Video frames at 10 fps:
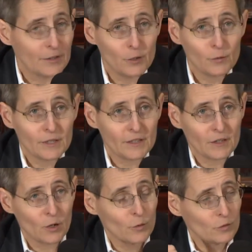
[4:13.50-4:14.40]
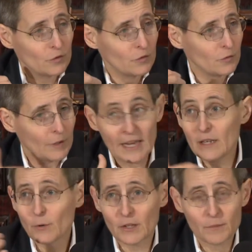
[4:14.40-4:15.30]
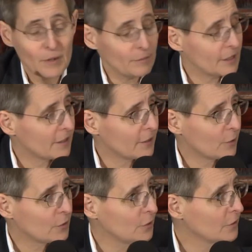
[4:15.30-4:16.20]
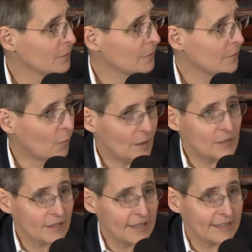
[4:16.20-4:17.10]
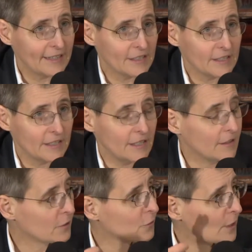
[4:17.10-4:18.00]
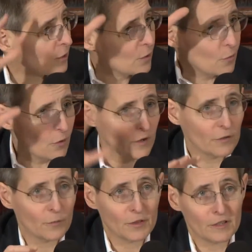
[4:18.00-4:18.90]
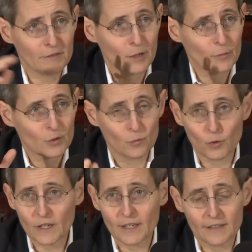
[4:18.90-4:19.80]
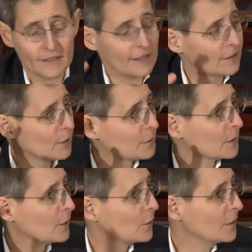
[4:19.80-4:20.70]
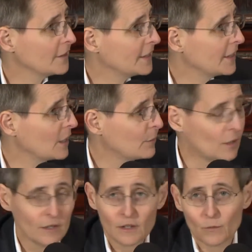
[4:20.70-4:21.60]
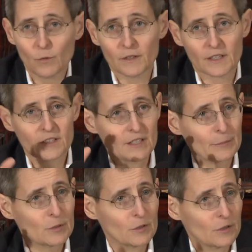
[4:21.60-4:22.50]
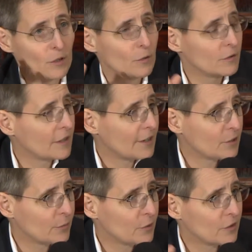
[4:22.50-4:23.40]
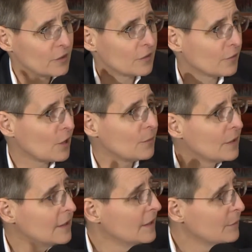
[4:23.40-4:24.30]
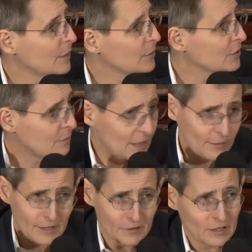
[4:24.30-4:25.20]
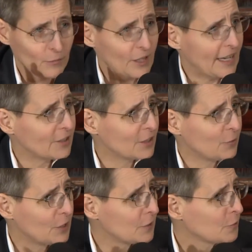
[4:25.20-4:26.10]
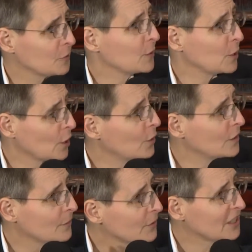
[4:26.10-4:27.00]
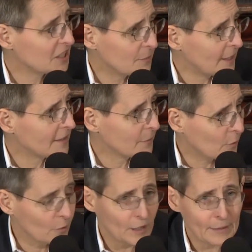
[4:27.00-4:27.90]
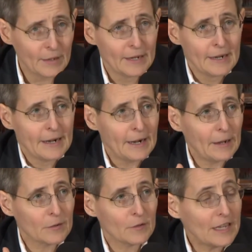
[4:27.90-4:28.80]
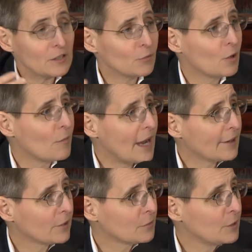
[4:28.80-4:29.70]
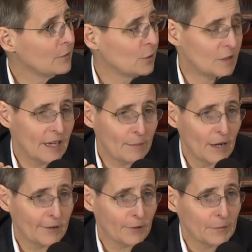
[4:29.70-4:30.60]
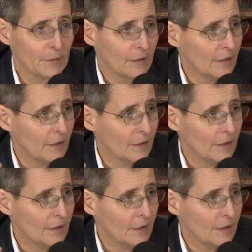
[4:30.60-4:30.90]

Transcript: You can go to, anyone in the public can go to the website and see the Trello board where the developers are working. They can look at the code on GitHub. We'll accept code contributions from members of the public if someone actually wanted to contribute code and participate in the program. So that's a real model, and we've used that model.